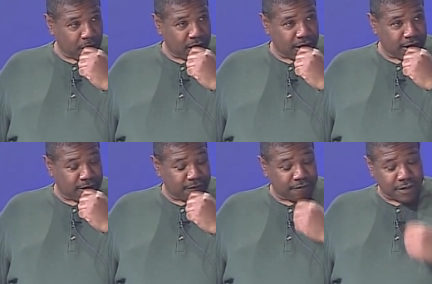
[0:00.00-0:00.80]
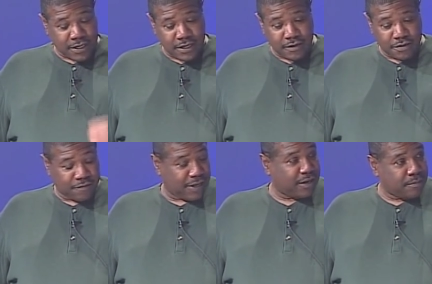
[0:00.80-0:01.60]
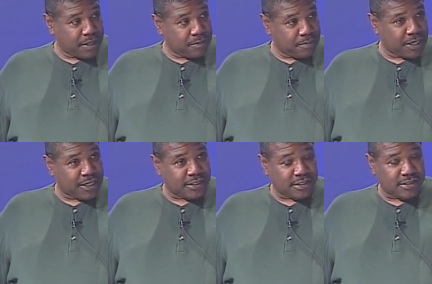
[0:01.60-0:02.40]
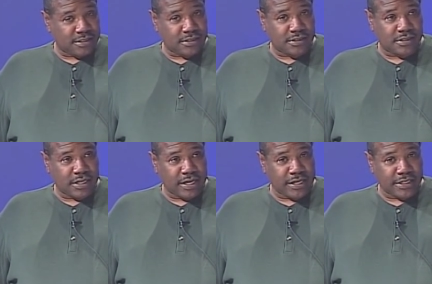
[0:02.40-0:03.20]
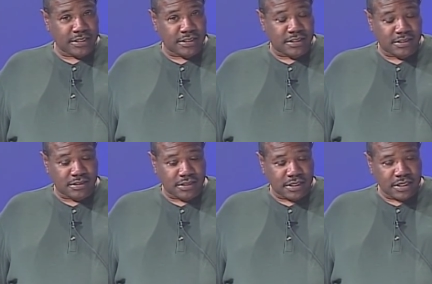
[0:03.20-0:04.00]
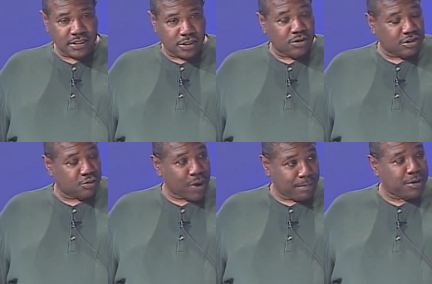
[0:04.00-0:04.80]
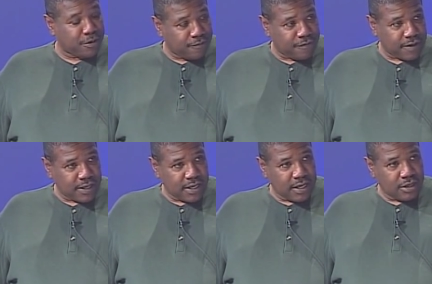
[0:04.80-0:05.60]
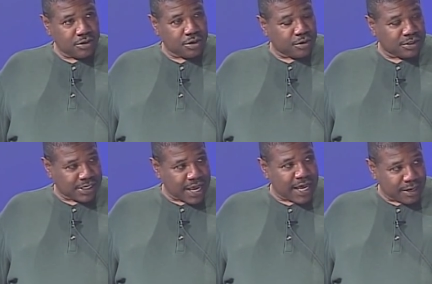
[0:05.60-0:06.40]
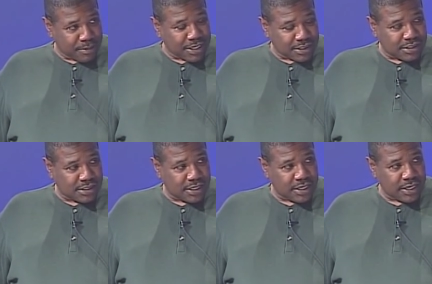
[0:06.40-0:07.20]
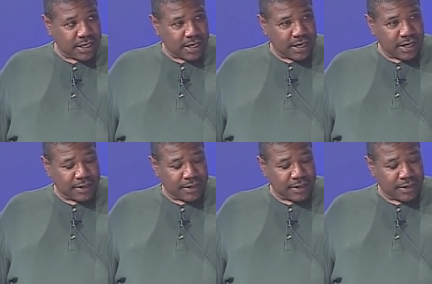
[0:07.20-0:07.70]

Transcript: of uh, development hmm. because mm. it's, it is so disruptive to those economies. Mm.